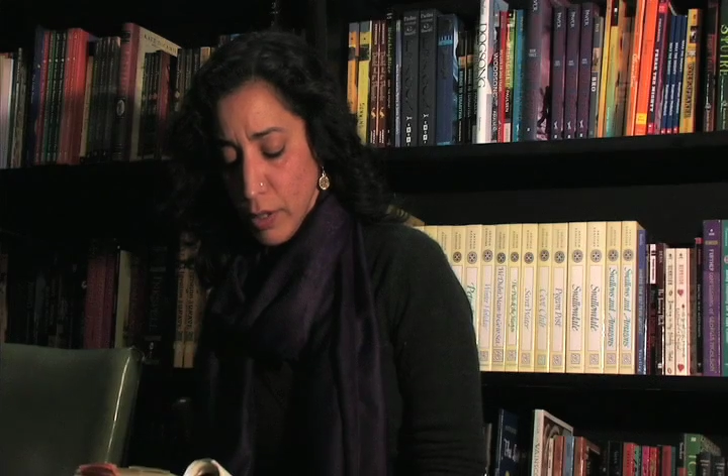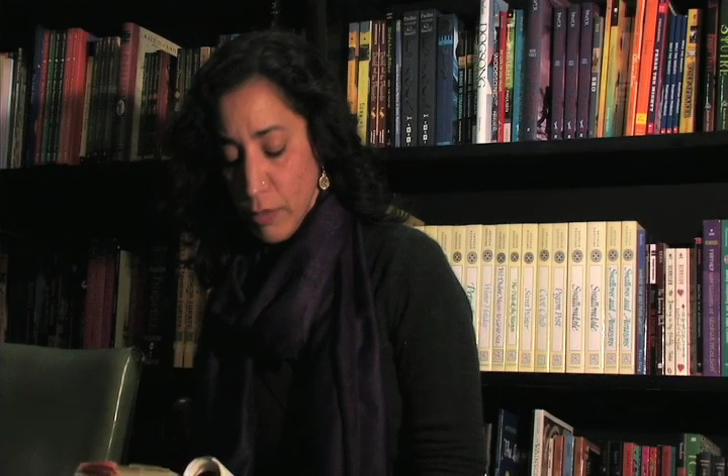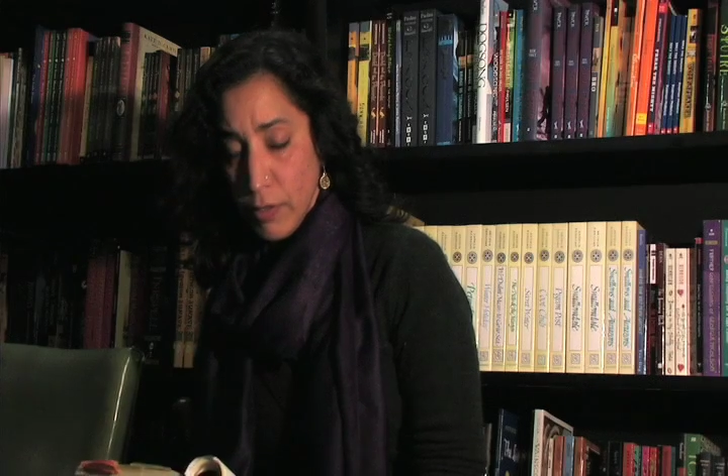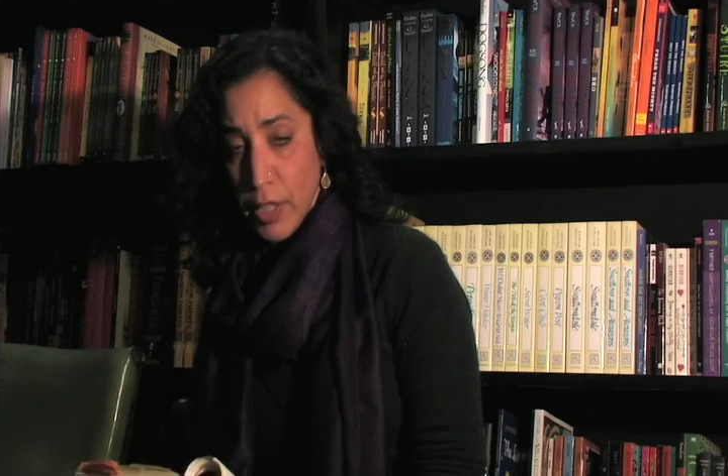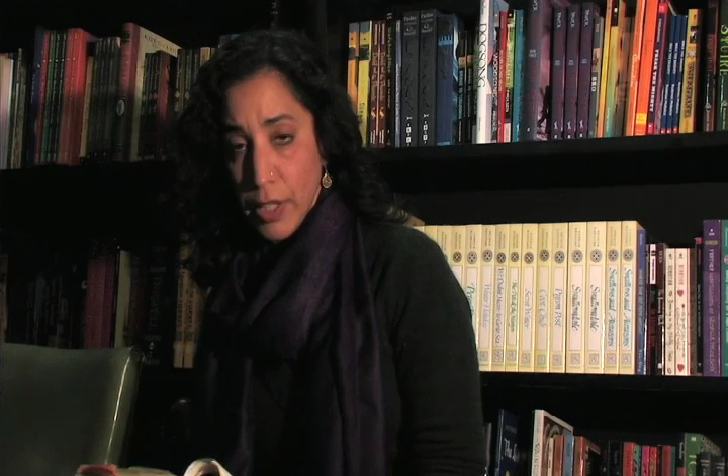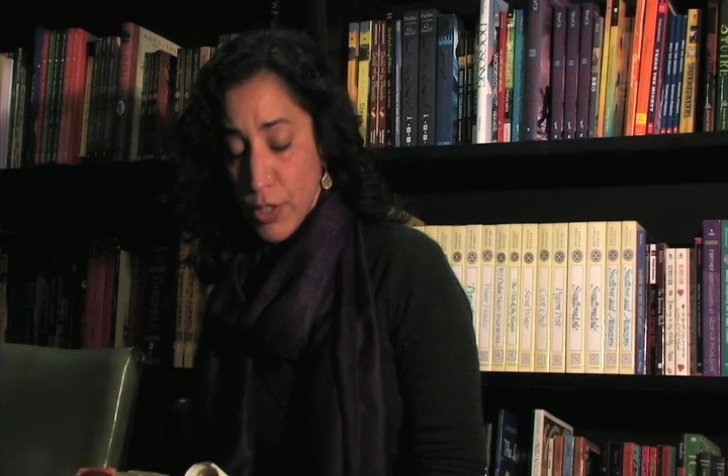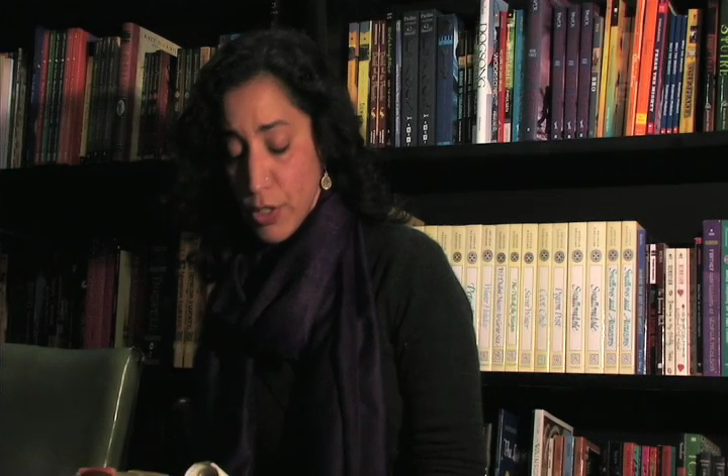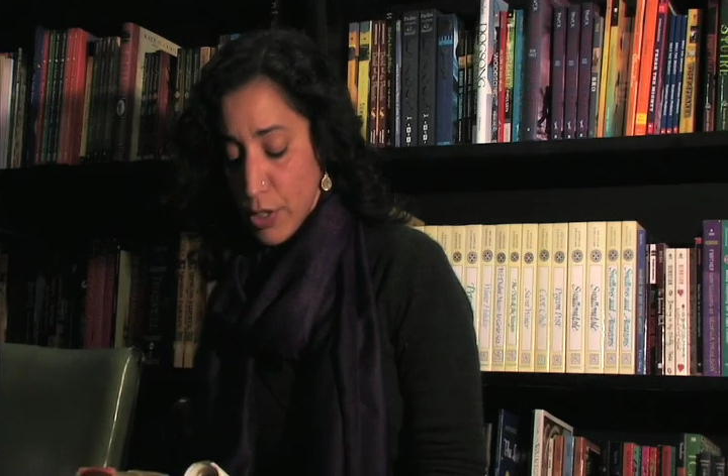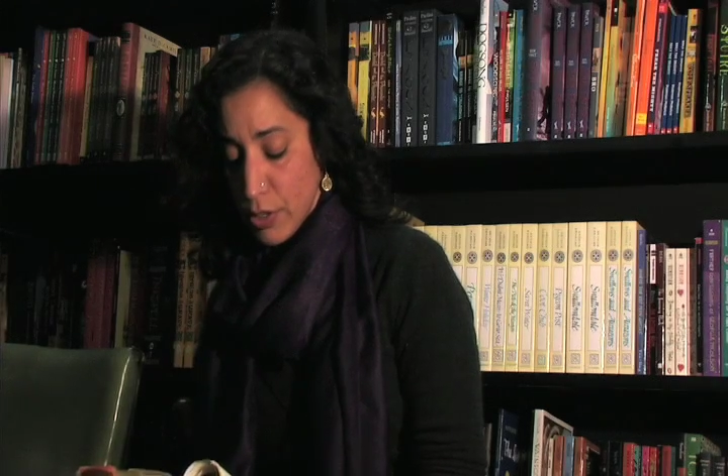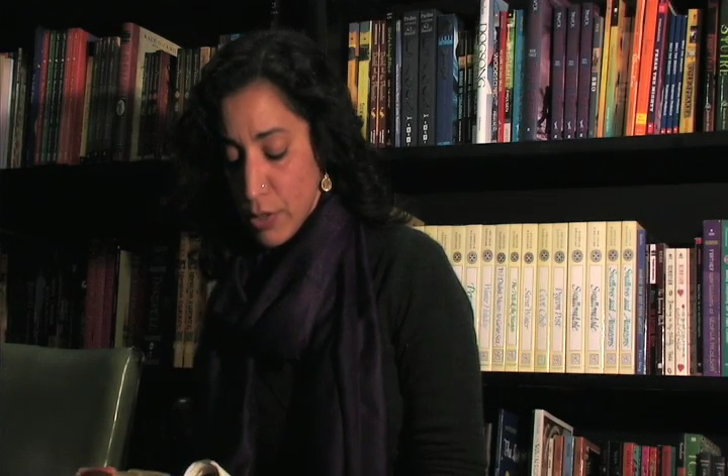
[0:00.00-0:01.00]

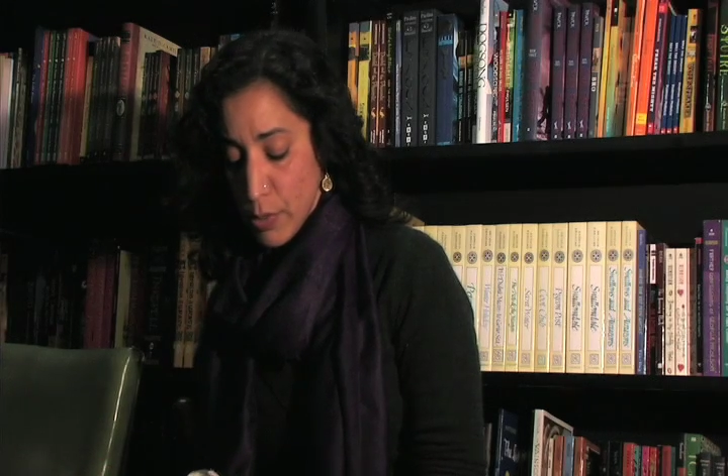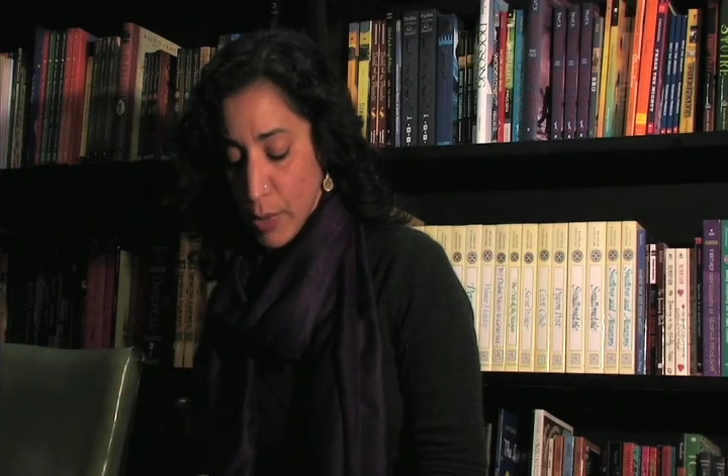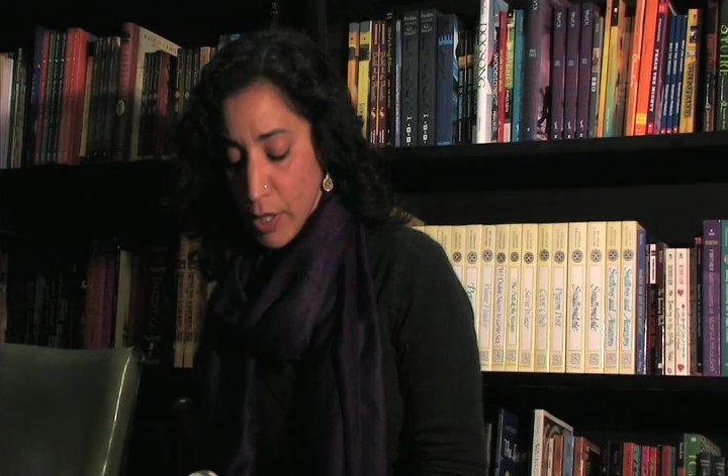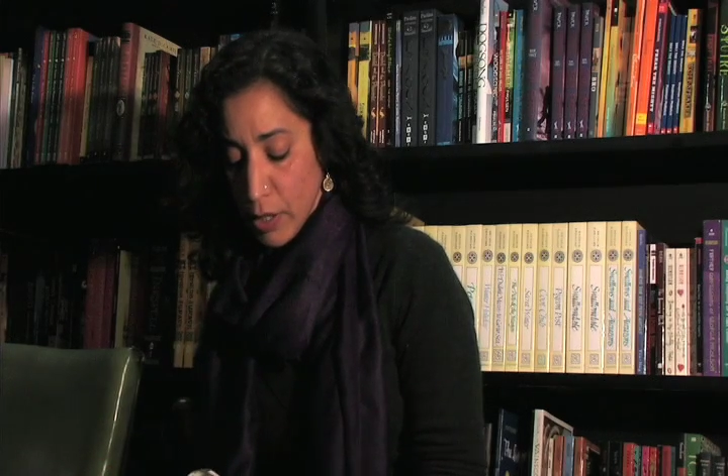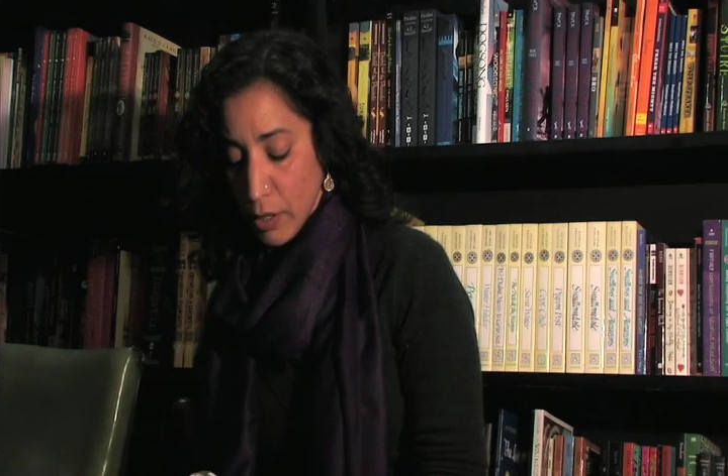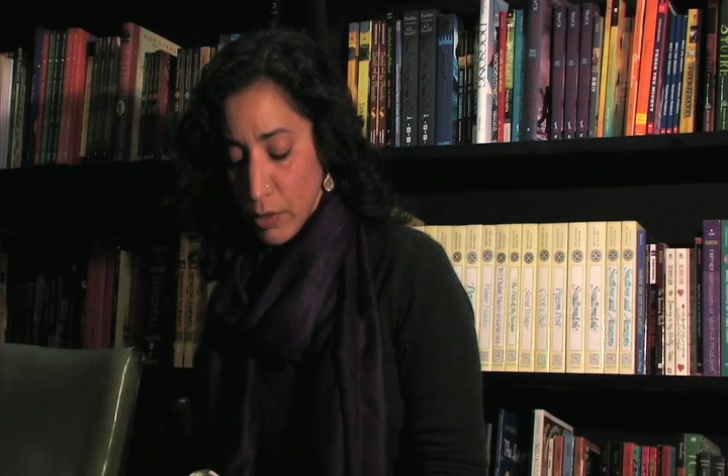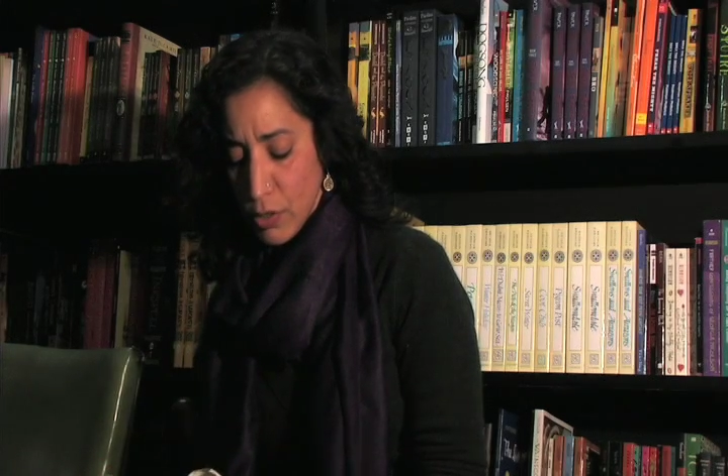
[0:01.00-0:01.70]
flushed, sweating,